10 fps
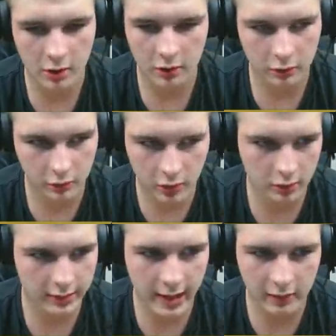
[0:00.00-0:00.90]
Not
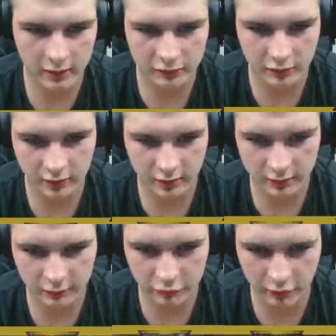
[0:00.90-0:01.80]
going down there, trying
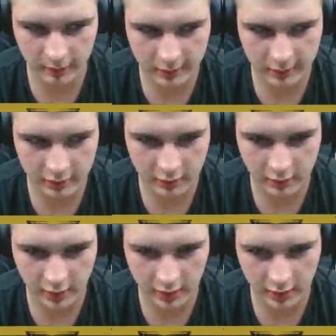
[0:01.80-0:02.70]
to trick me into
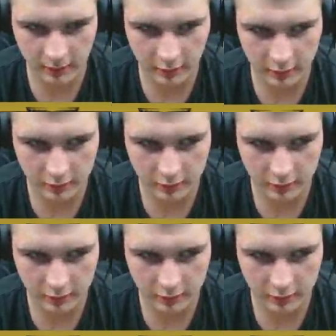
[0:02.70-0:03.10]
going down there, bro.